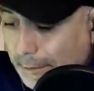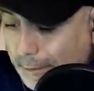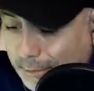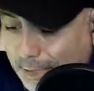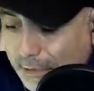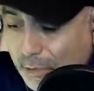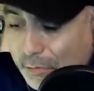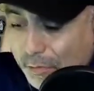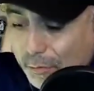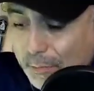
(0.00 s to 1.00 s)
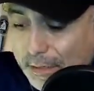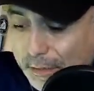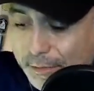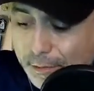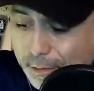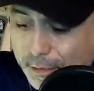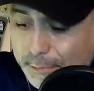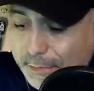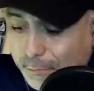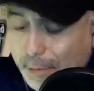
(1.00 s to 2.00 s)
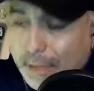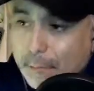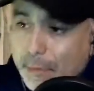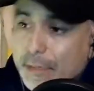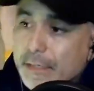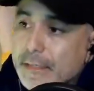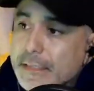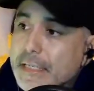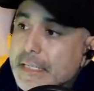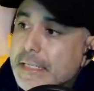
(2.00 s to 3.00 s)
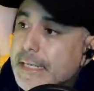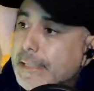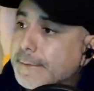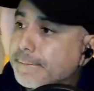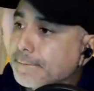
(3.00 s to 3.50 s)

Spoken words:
that goes to my other argument where I burn it on the other end.